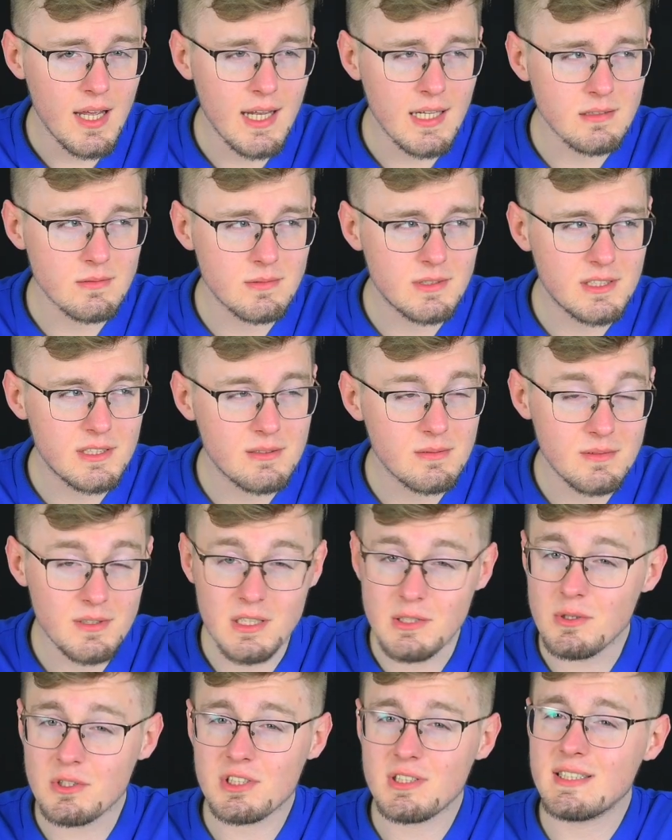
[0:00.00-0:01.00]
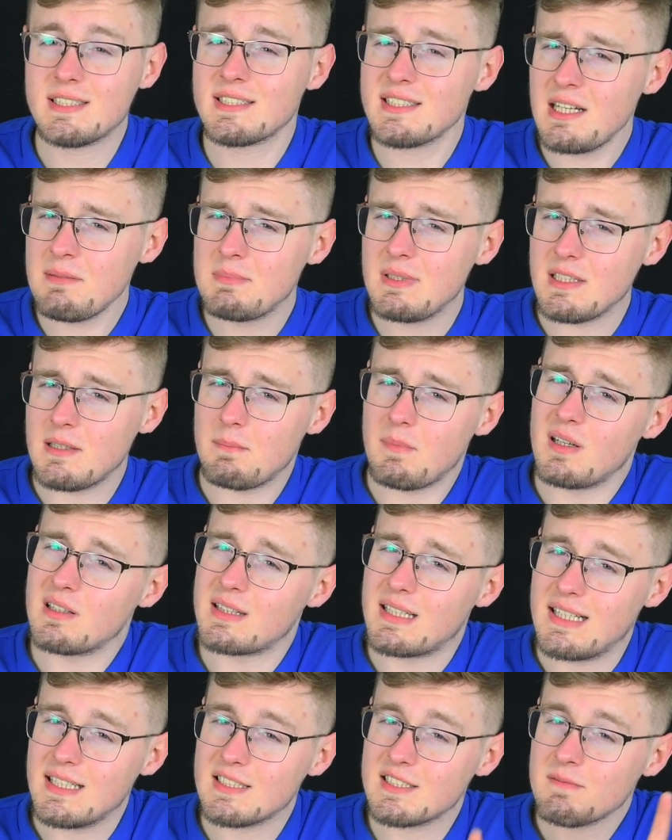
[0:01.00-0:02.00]
and you usually stumble
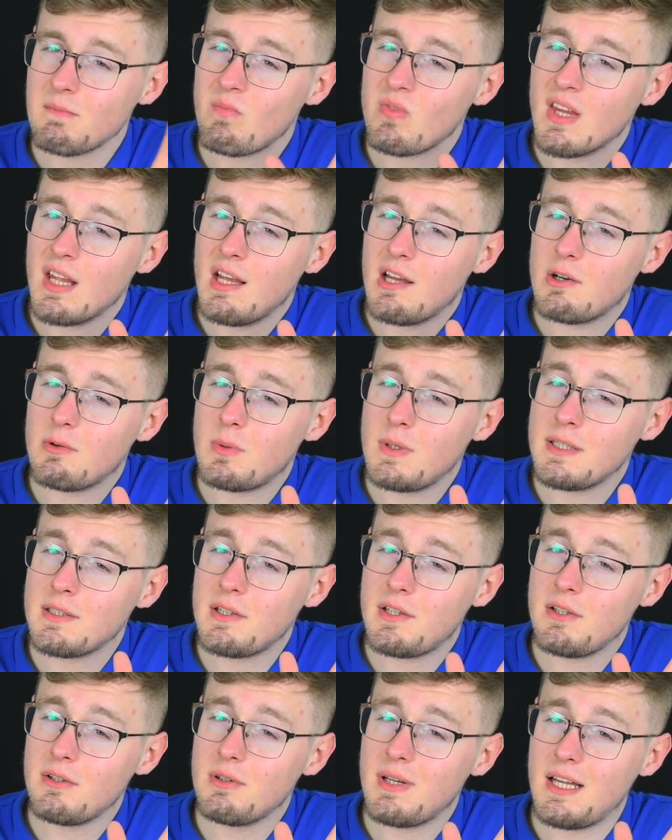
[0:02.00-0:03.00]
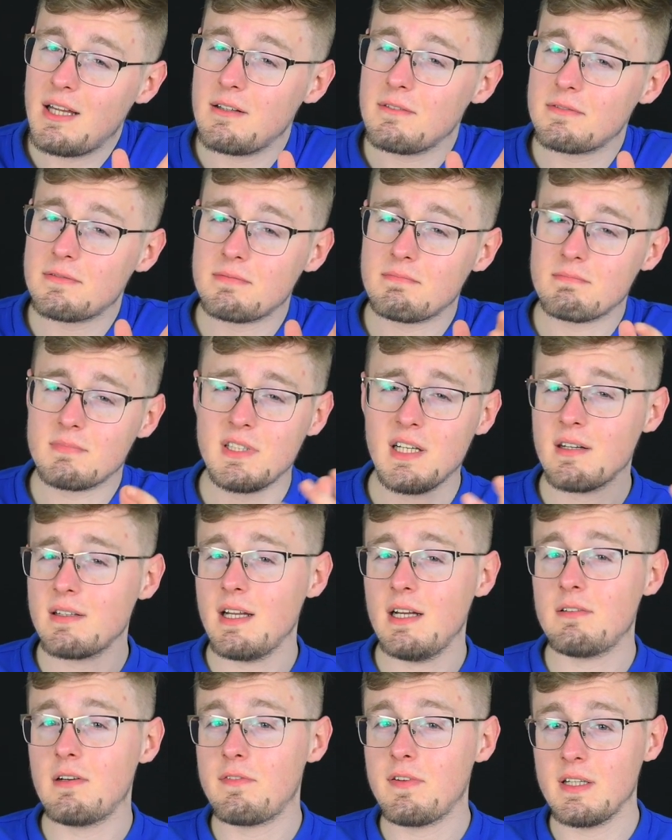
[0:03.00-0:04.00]
upon this when you have done
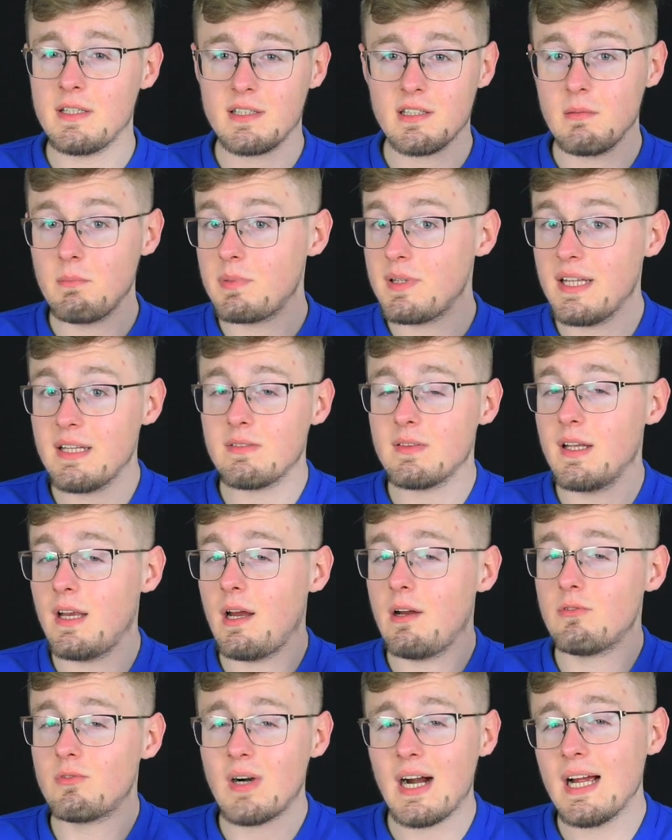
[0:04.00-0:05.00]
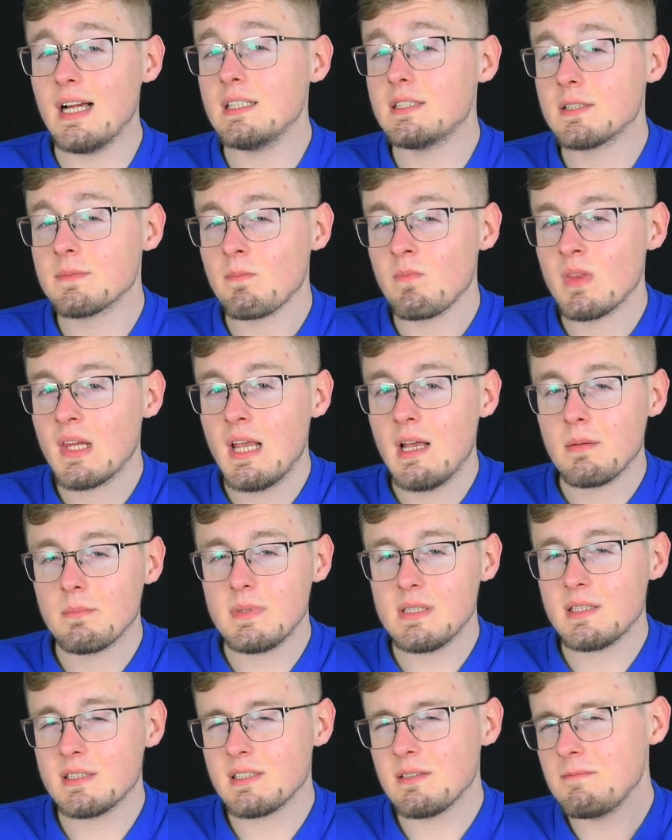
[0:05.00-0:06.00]
everything completely right,
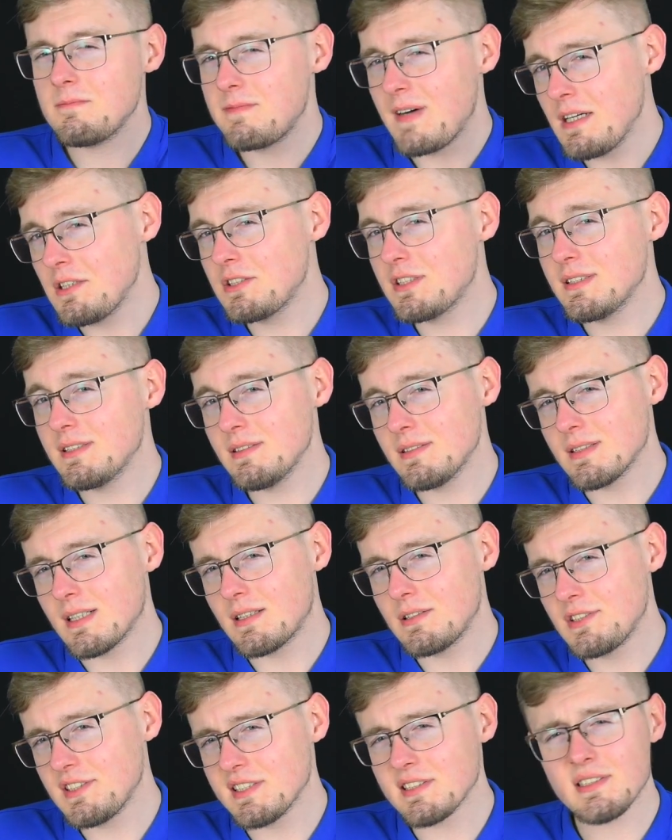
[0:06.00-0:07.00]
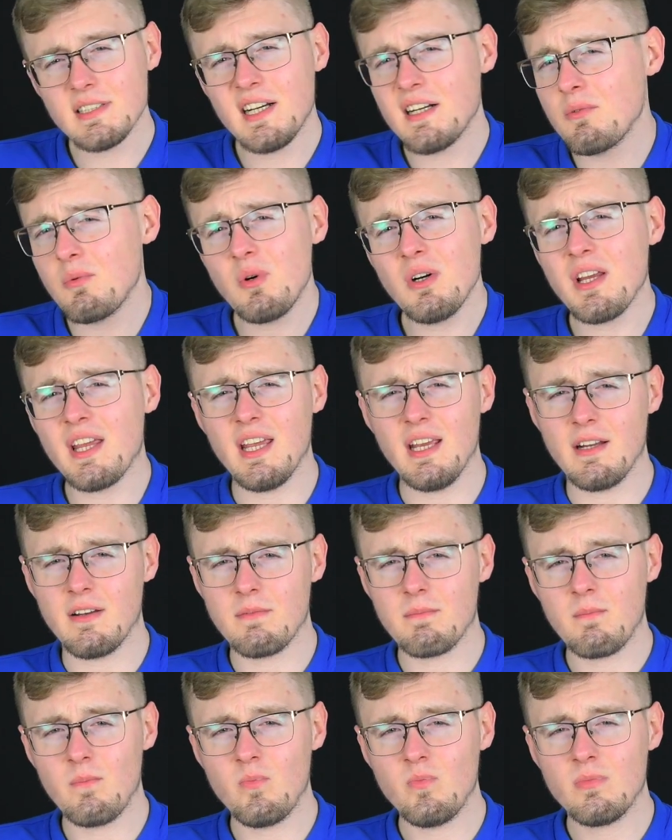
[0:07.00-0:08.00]
but some functions are just not
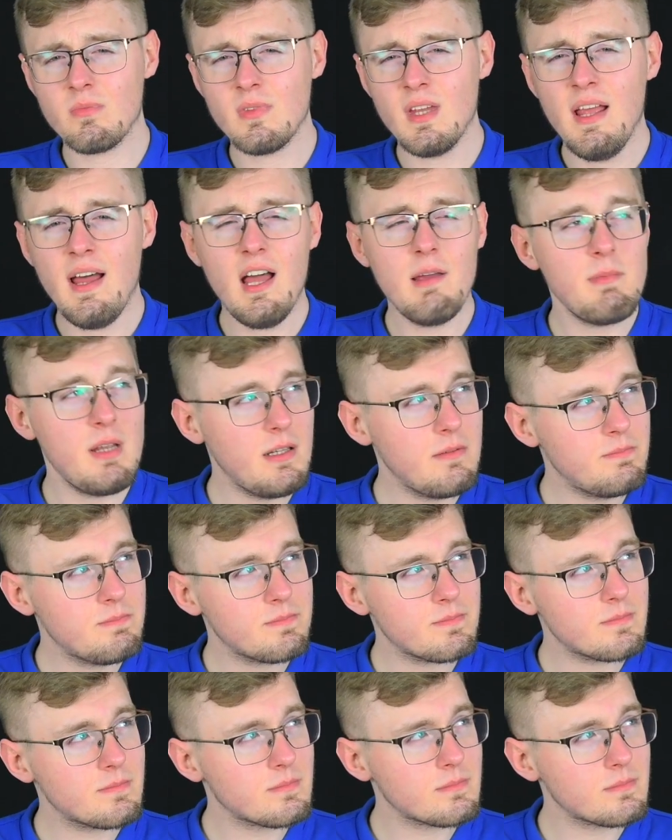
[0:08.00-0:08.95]
working. I mean,